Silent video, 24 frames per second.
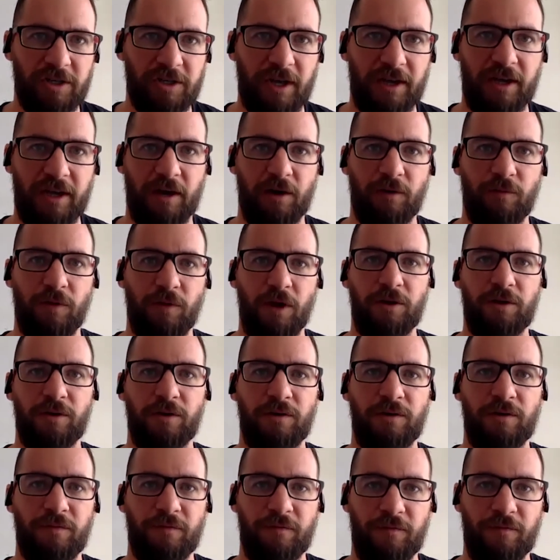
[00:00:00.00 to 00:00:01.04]
that get
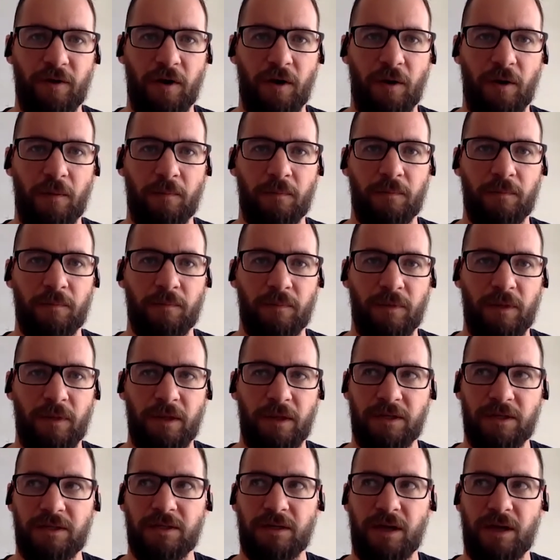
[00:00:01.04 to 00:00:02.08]
eroded from
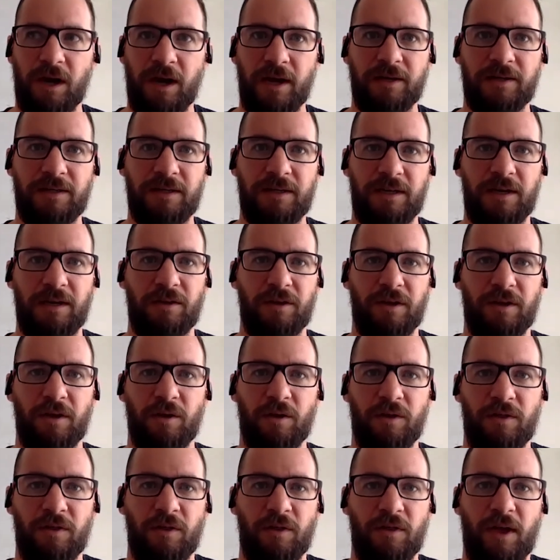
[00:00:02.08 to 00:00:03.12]
this idea that
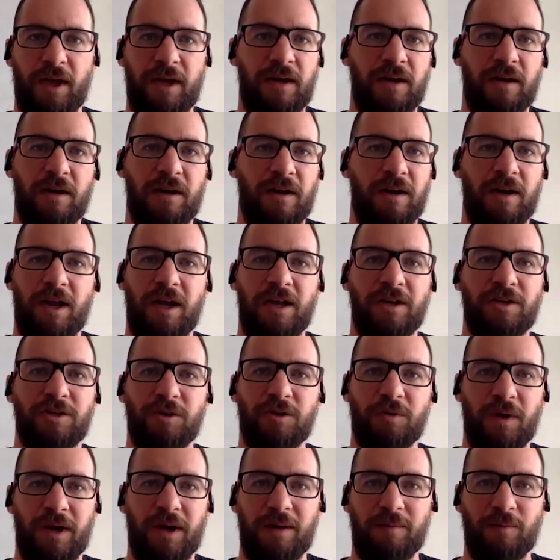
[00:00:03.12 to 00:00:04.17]
they didn't need
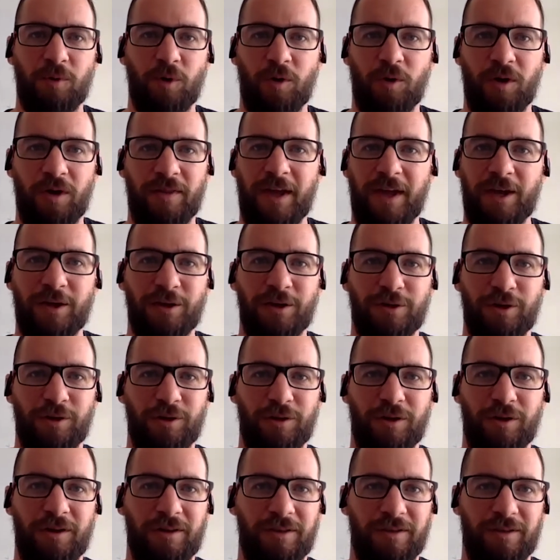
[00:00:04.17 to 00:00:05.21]
you anymore and they could do
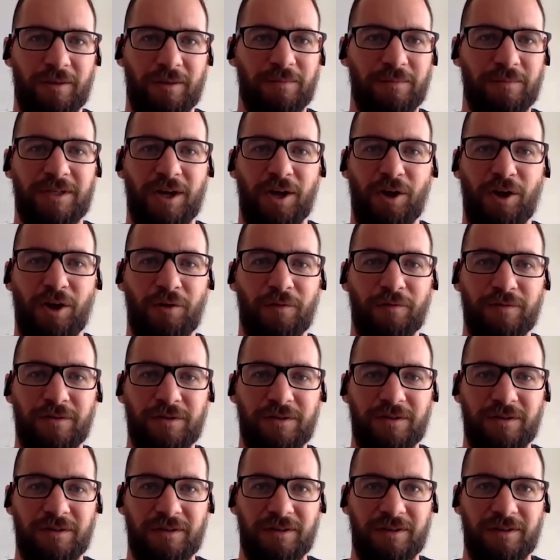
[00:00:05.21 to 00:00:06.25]
that
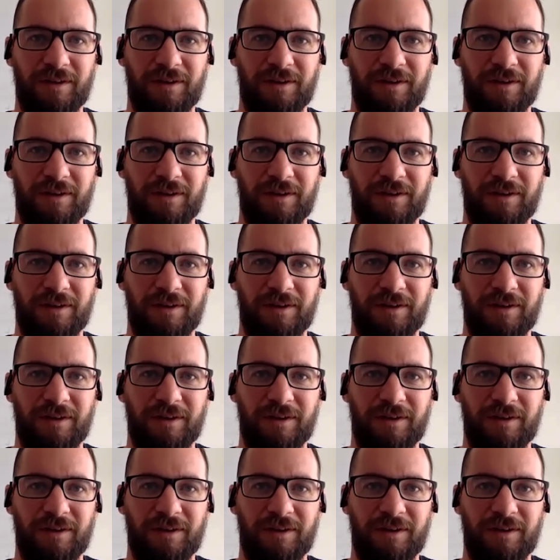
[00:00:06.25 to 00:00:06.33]
themselves.